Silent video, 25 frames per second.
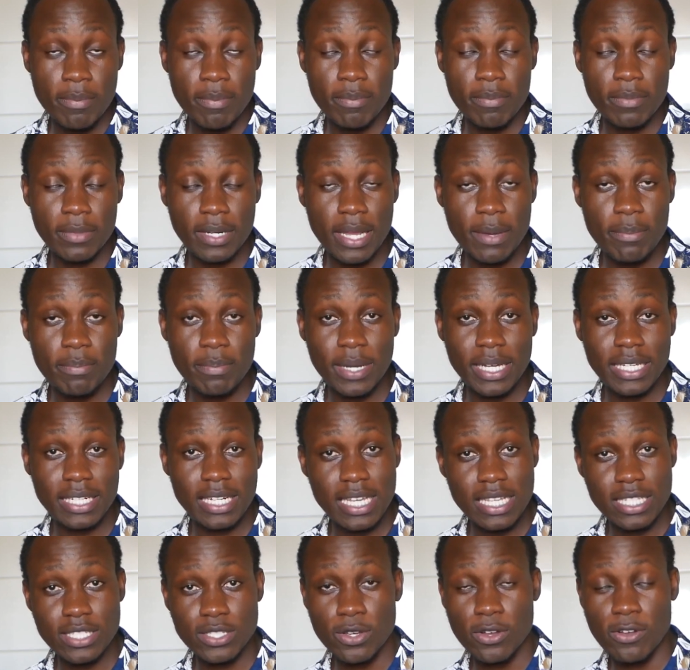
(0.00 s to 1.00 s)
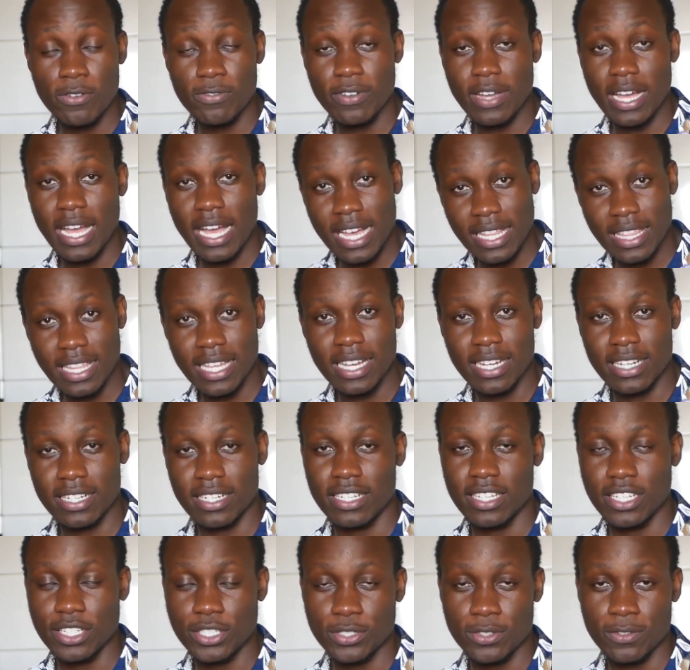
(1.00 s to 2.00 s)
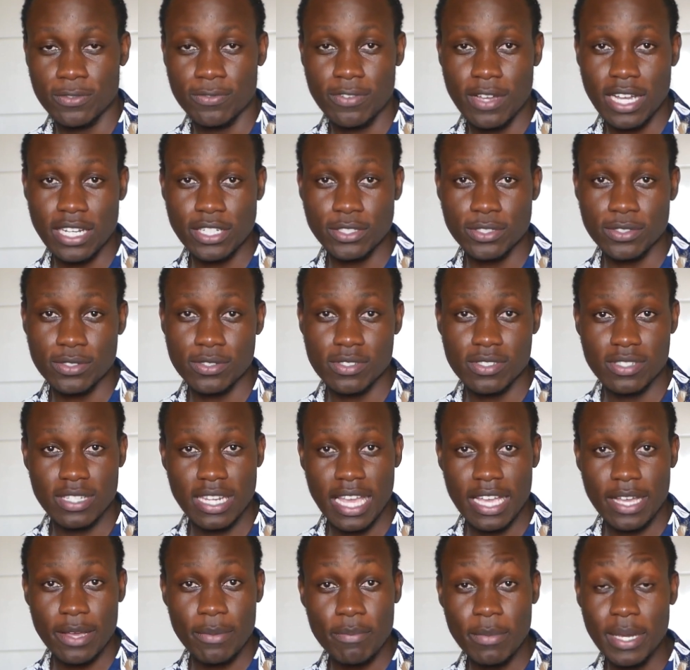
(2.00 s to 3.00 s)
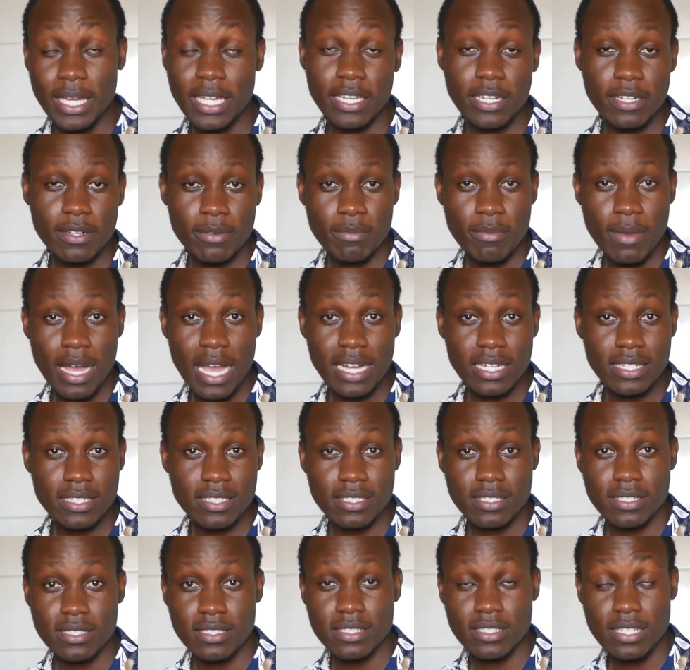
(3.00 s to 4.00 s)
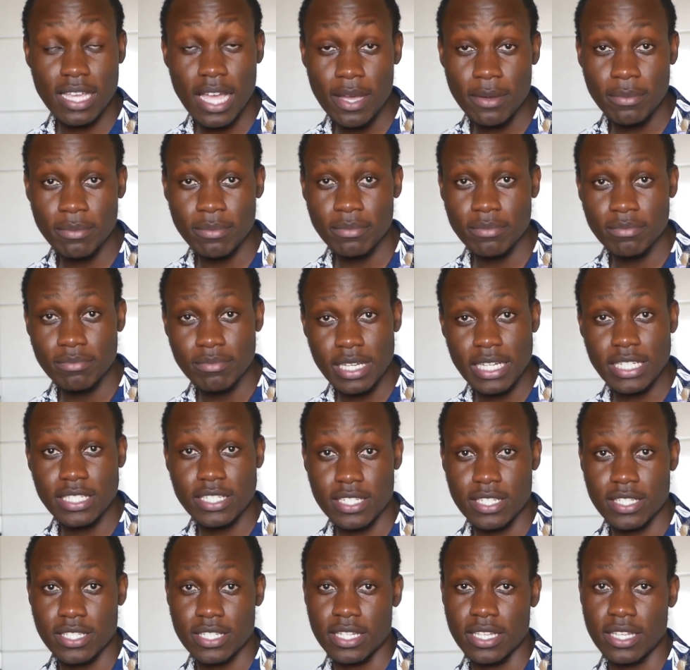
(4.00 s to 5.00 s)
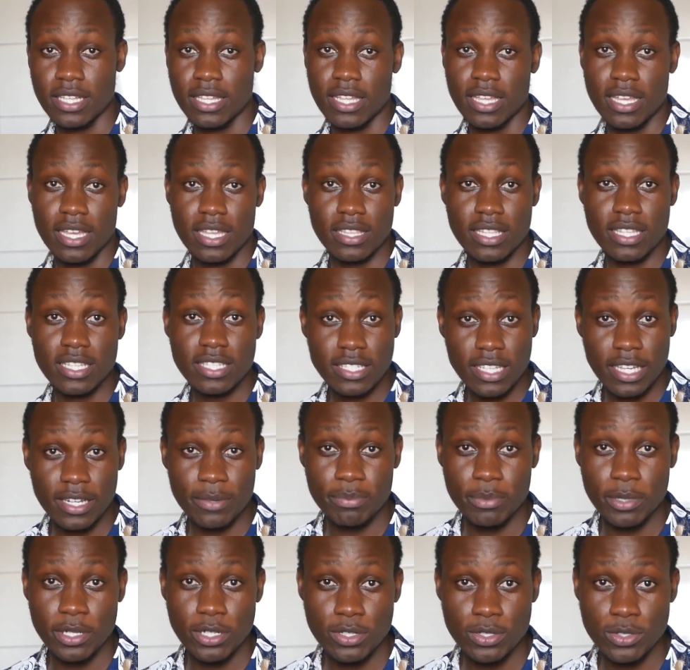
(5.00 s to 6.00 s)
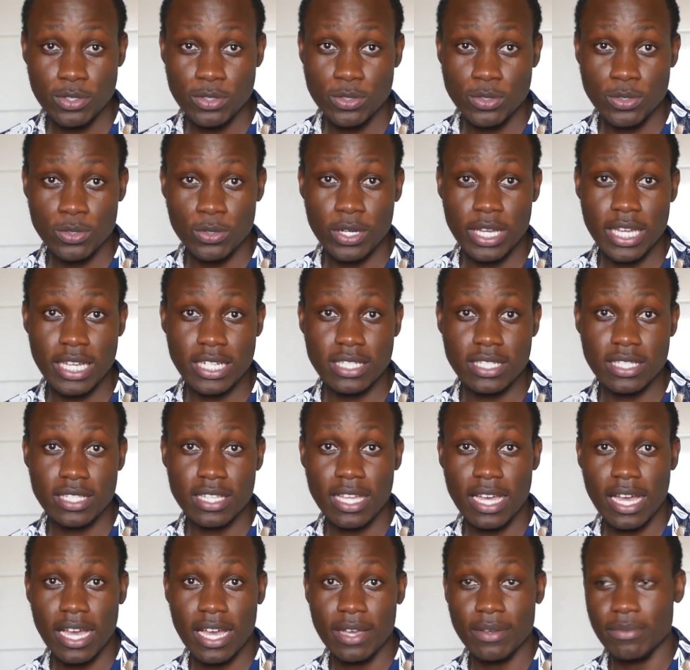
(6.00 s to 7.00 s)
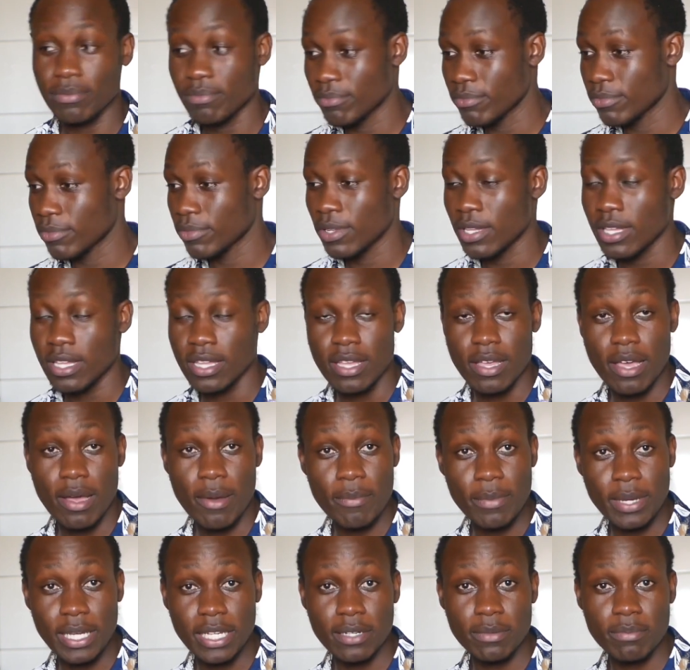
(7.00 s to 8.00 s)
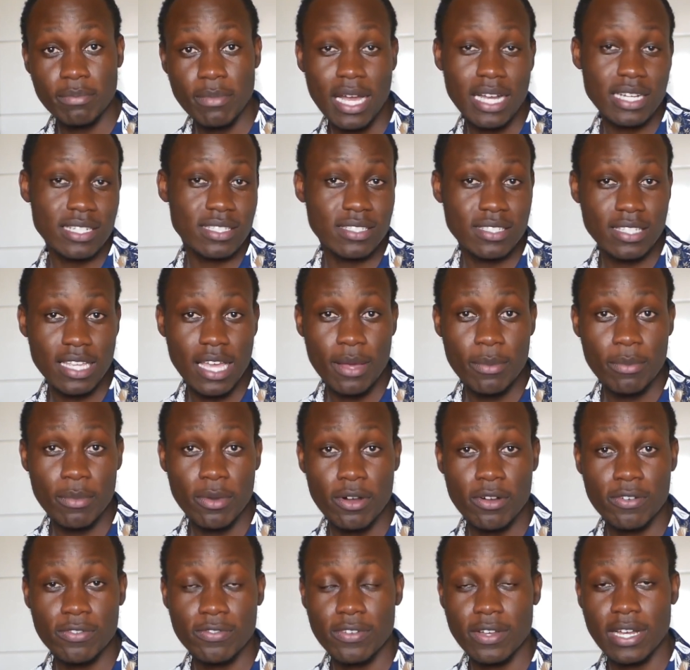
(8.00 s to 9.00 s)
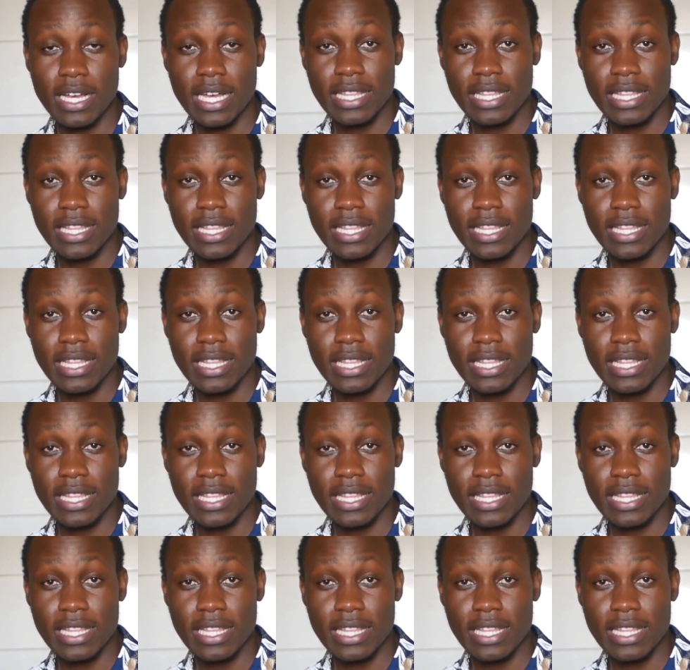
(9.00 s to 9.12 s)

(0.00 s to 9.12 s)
NumPy does offer other aggregation functions like min, max, sum, etc. And this can be used to get the min, max, sum of